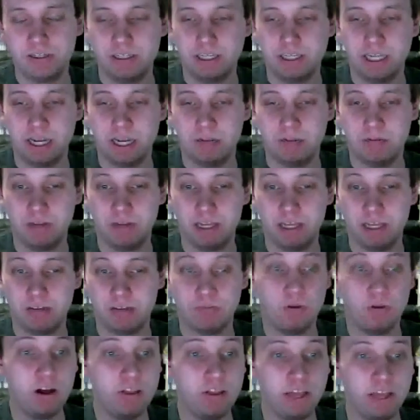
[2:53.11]
And I'm like,
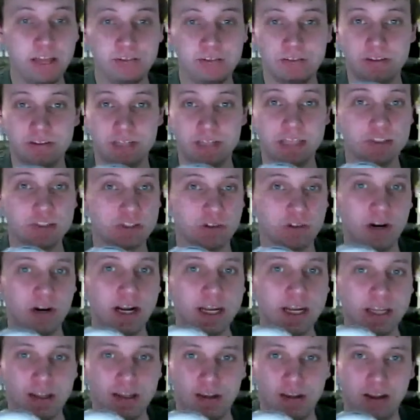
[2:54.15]
well, that's
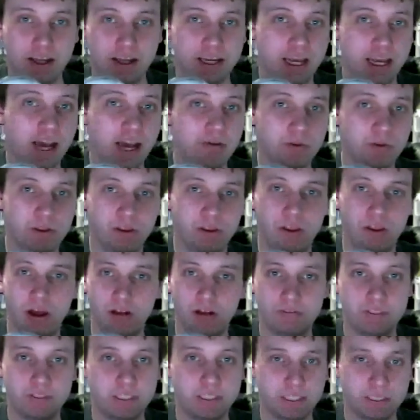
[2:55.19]
great. Like, I would
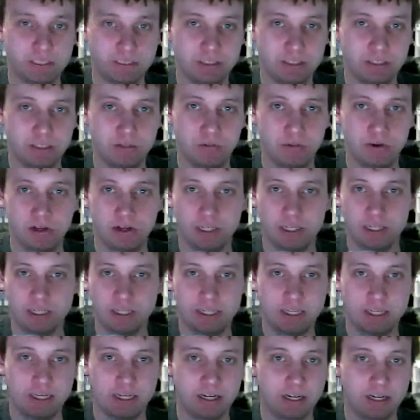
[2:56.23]
love to continue working
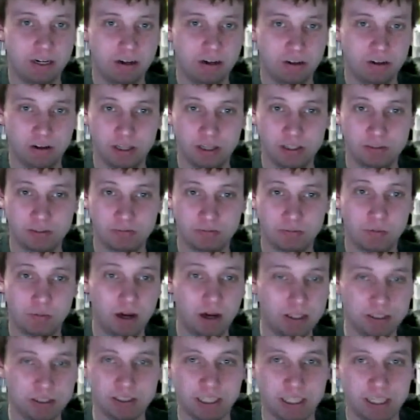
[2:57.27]
here as
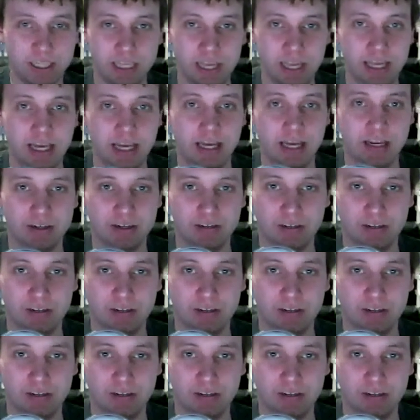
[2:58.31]
much as I can.